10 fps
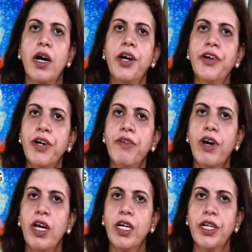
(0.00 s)

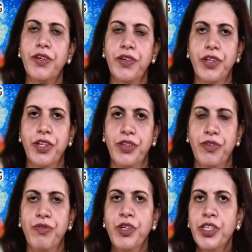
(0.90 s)
ultraviolet
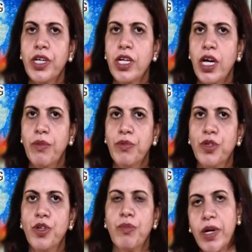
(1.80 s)
rays which are
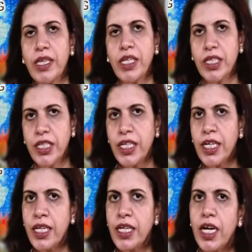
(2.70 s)
absorbed by the
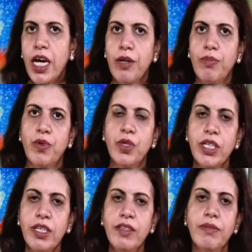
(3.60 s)
DNA and
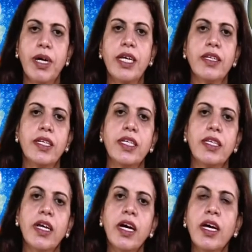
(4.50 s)
proteins present
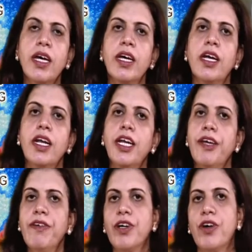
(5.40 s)
in the
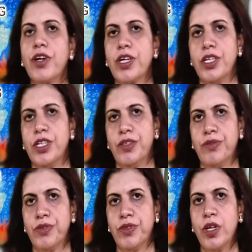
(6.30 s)
living
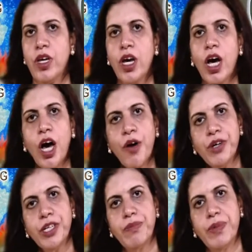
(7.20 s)
organisms. How
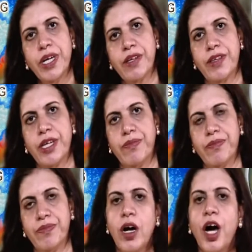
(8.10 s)
it breaks them?
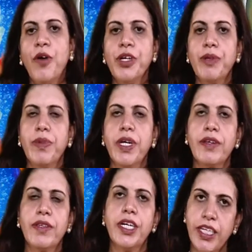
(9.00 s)
How it
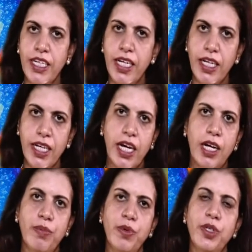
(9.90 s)
breaks the DNA
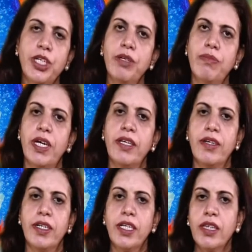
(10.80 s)
and protein
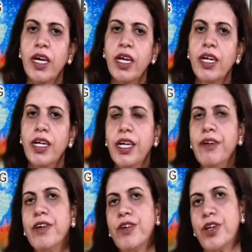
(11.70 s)
present in the
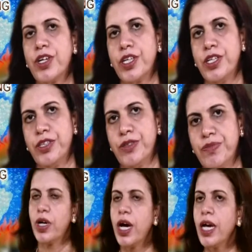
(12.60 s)
living organism?
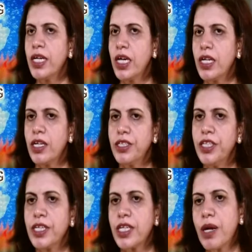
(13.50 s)
High
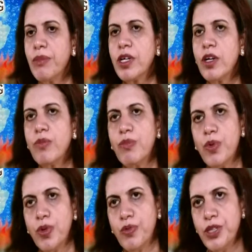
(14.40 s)
energy chemical
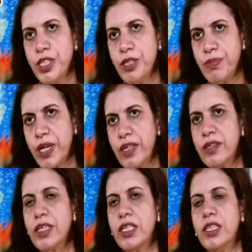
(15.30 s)
bond which is
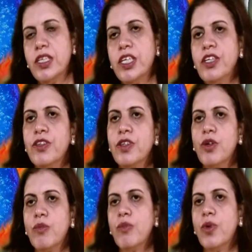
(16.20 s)
present in these
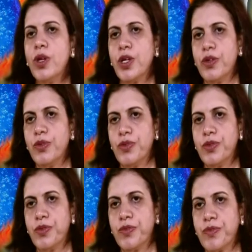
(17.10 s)
molecules.
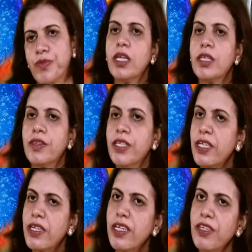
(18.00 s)
The
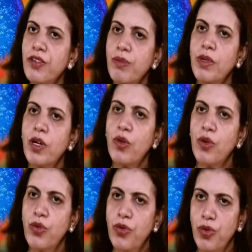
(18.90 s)
thickness of the
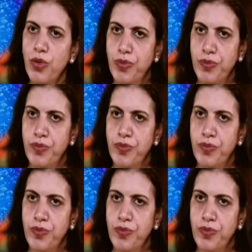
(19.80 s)
ozone